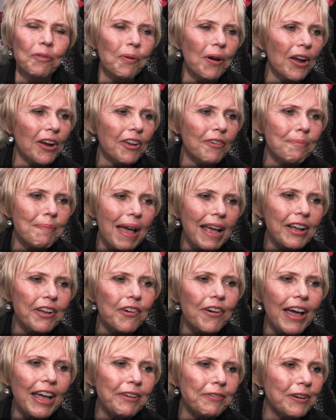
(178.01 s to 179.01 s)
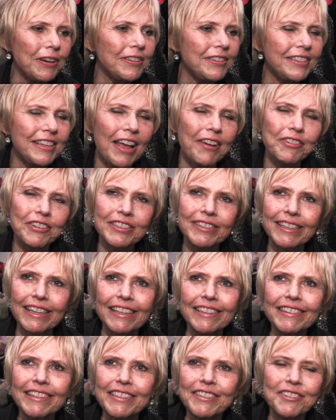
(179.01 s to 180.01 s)
The work of Michael Edwards never
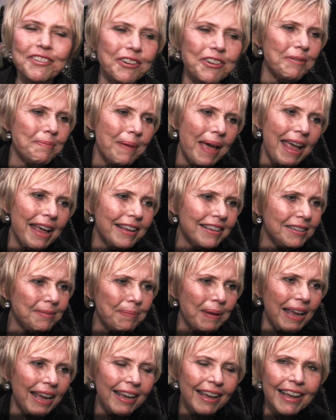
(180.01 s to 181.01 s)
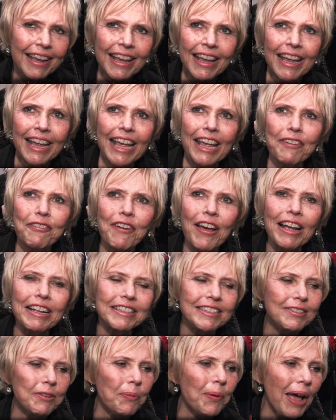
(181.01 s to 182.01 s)
ceases amaze me. He
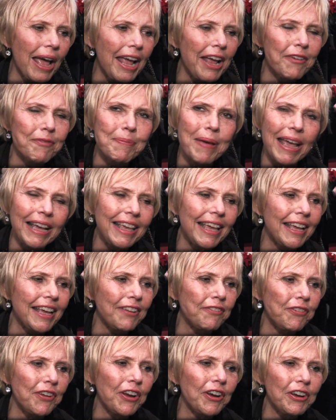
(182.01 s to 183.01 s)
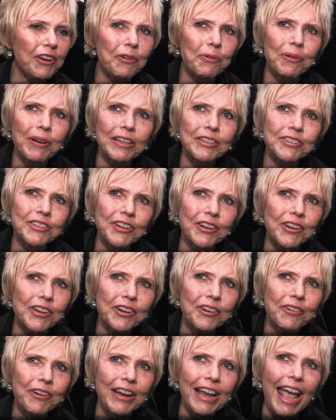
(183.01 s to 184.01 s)
finds a way of making it very original
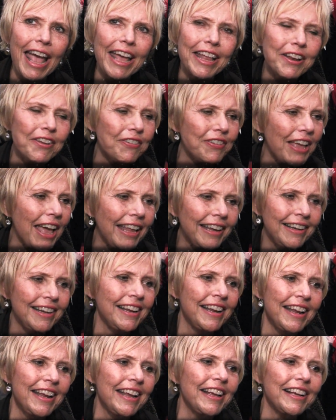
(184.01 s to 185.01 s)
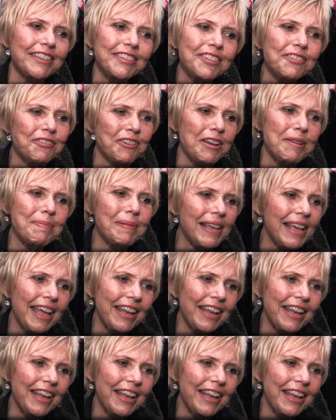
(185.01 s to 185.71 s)
and creative, yet extremely